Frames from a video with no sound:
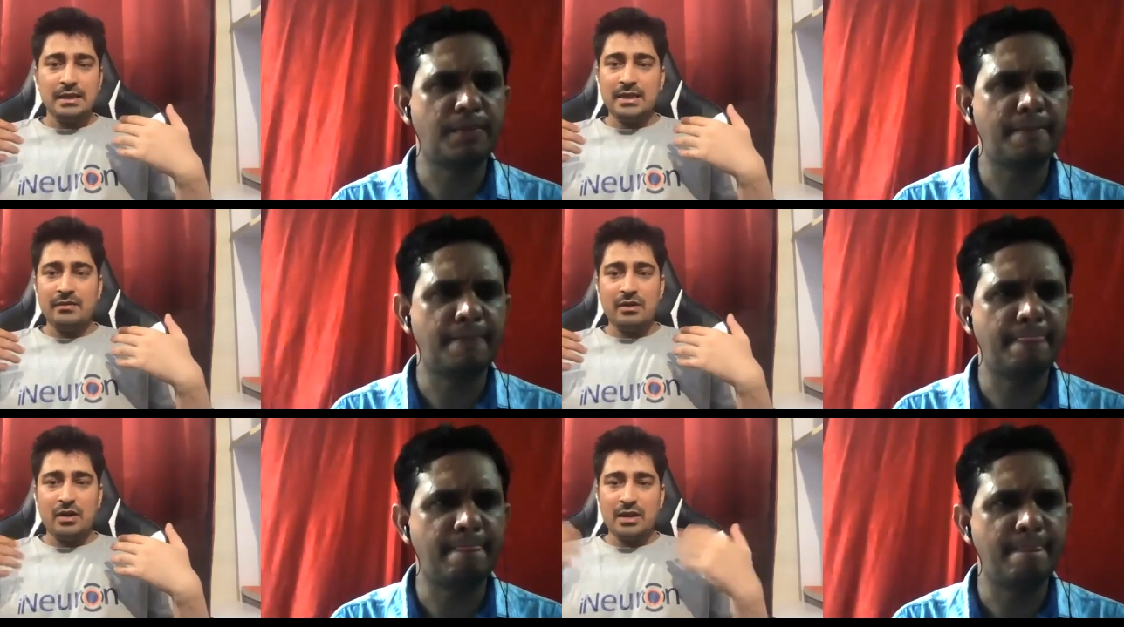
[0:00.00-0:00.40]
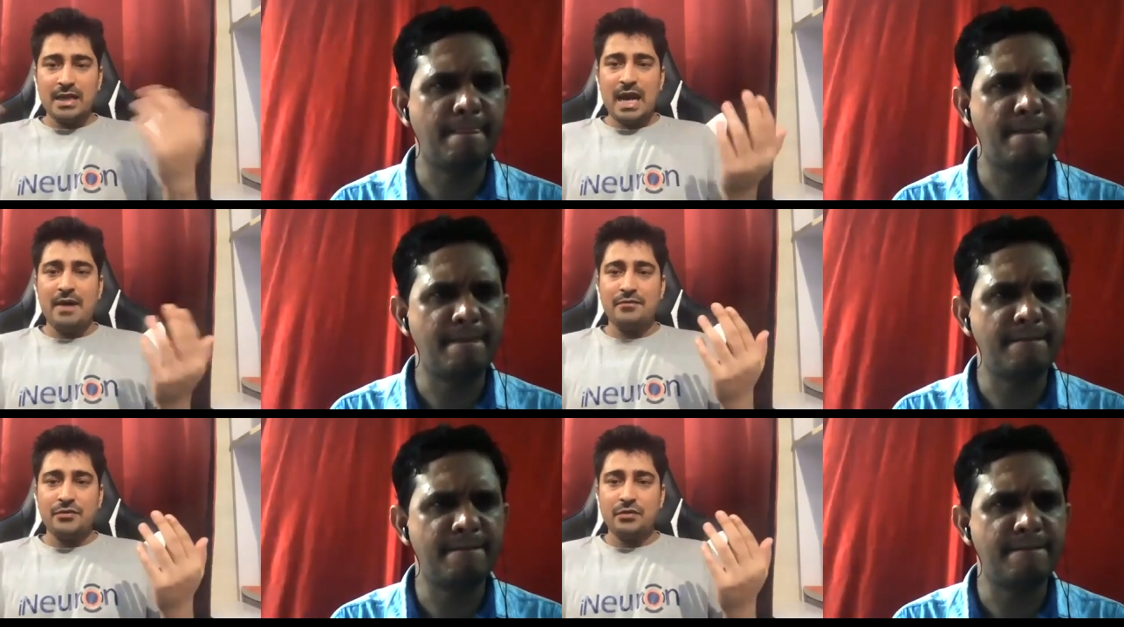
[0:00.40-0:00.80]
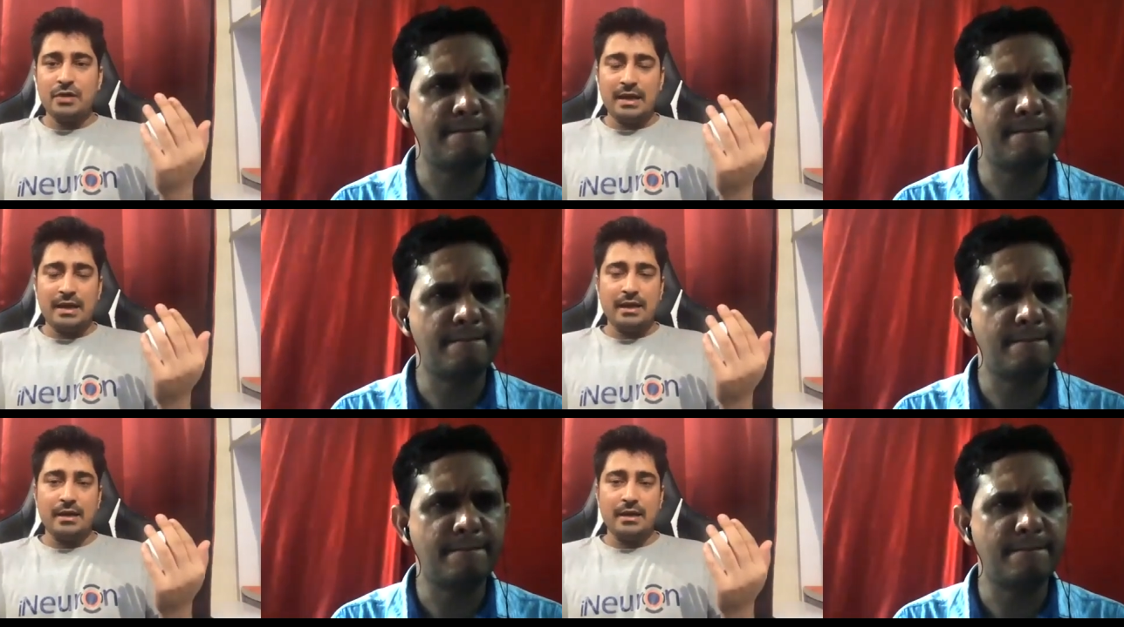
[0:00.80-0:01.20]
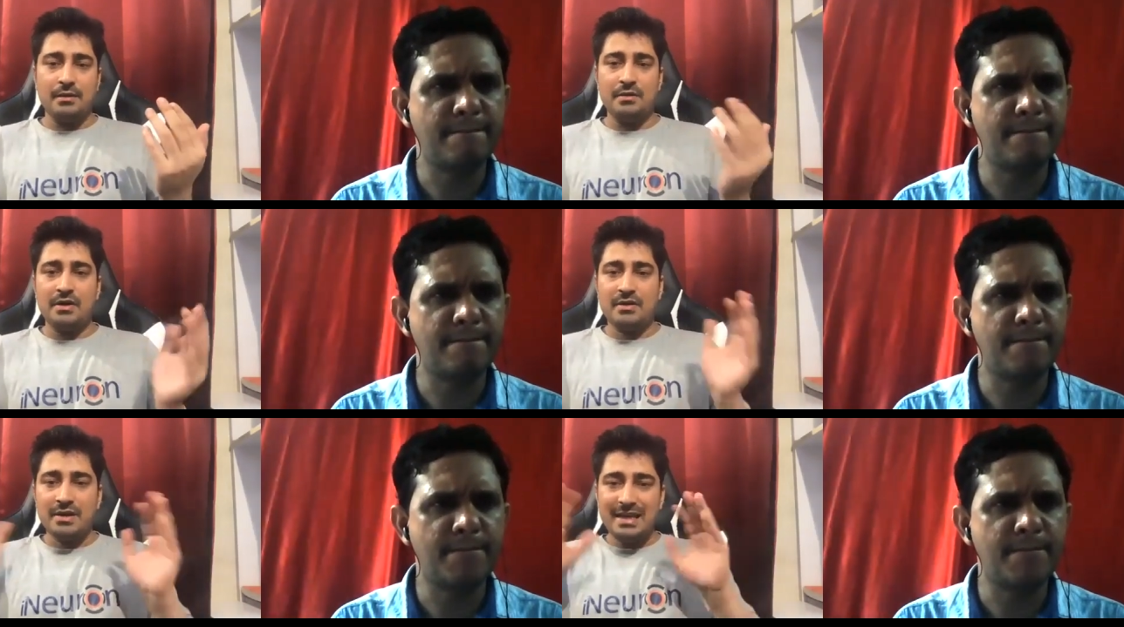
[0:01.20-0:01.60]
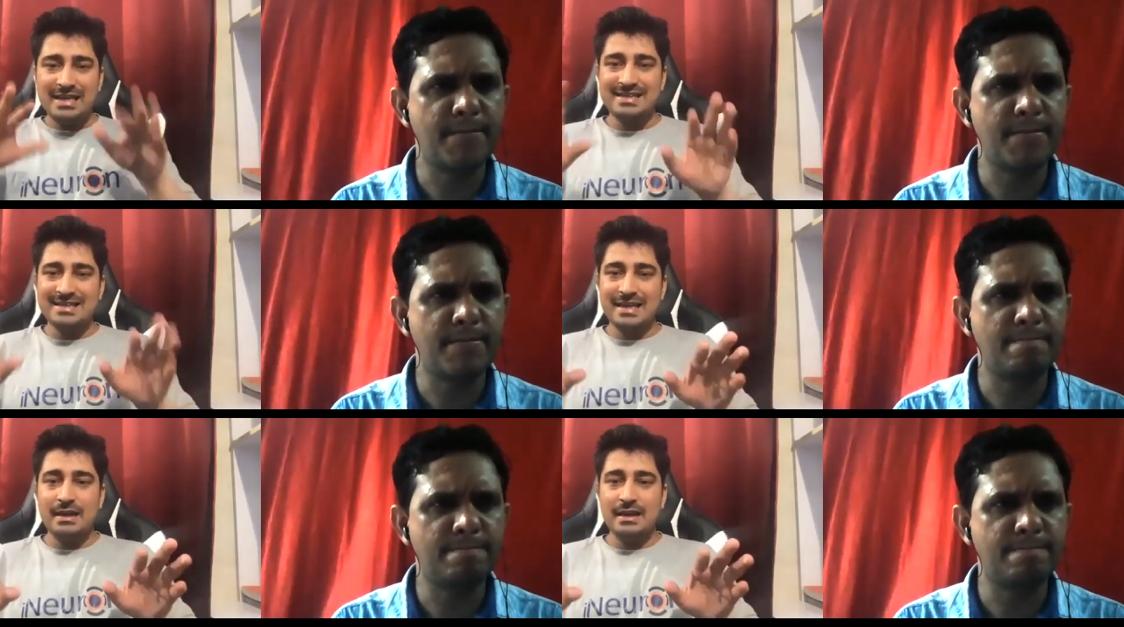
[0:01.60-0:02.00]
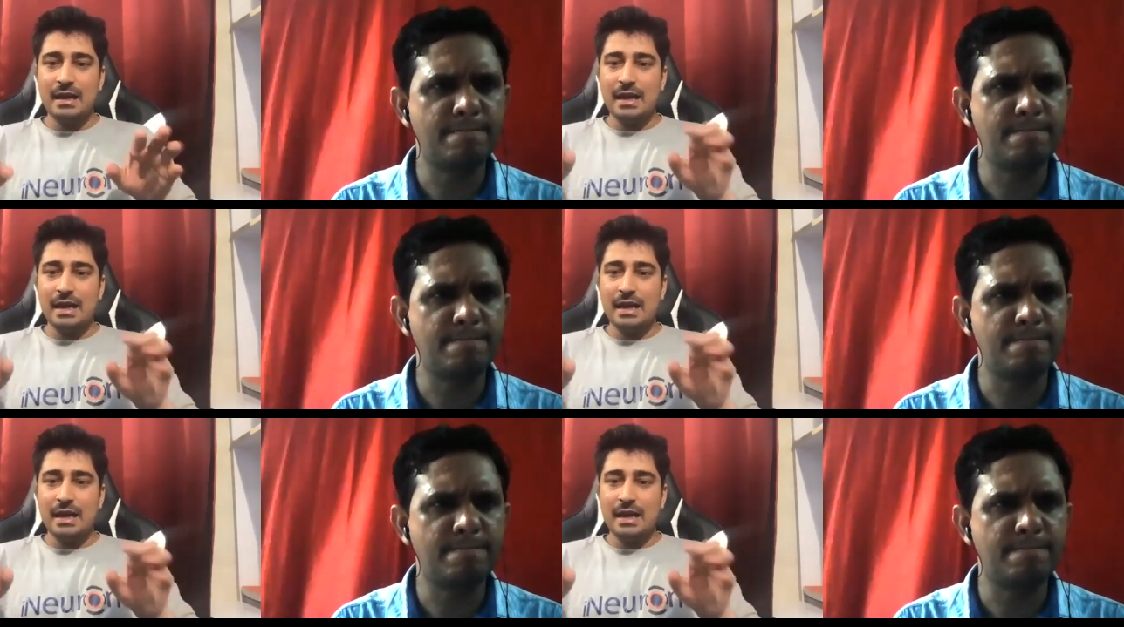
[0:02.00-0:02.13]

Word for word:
Speaker 1: they will not have to like reskill